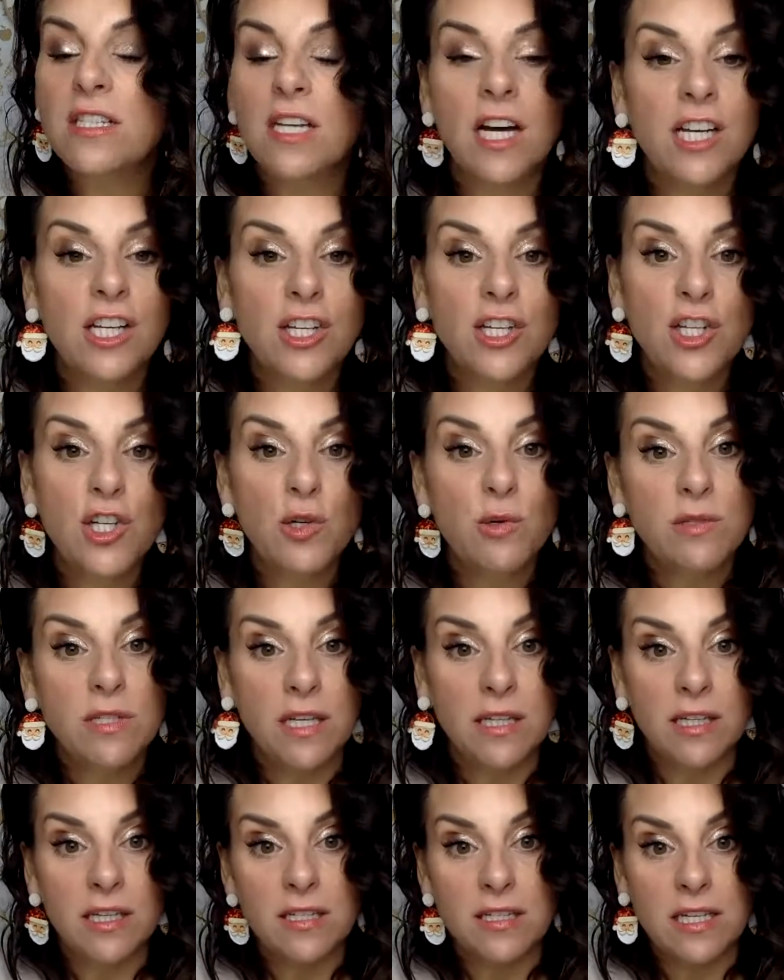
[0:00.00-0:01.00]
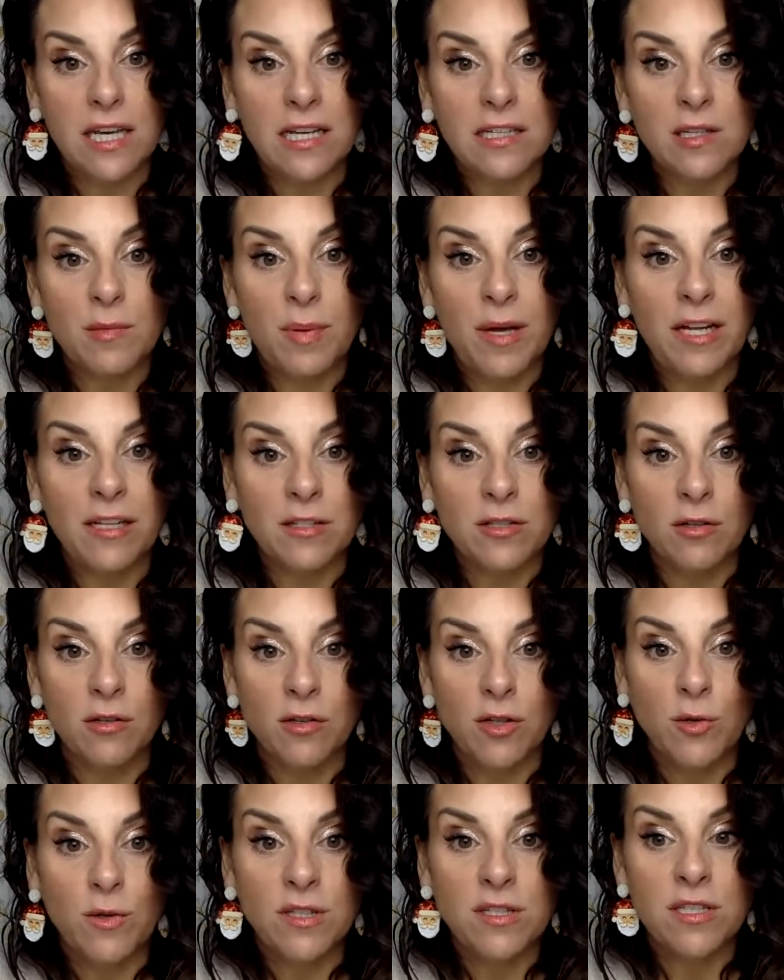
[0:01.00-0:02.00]
done using this as a pencil,
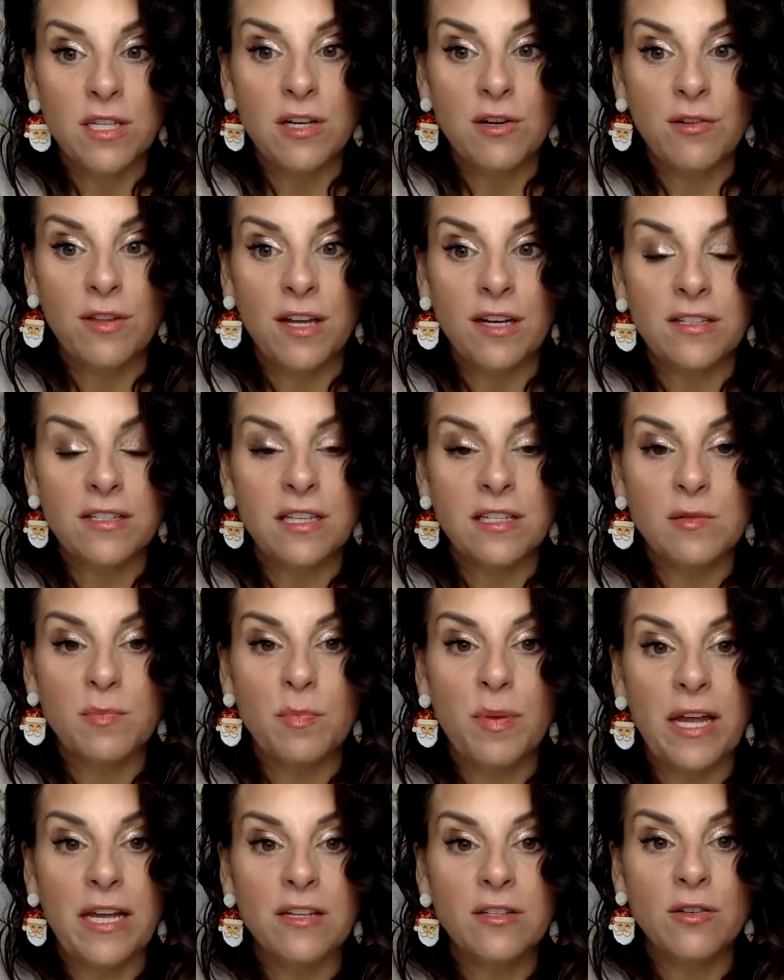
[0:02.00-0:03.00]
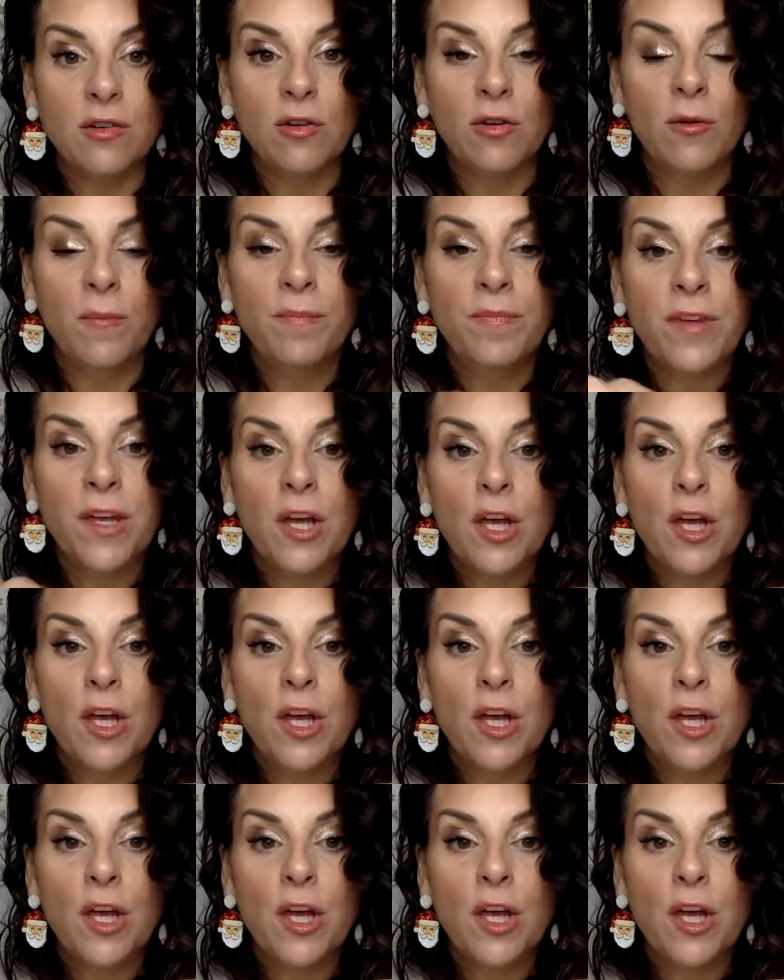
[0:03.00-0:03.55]
you can see here that it says basil.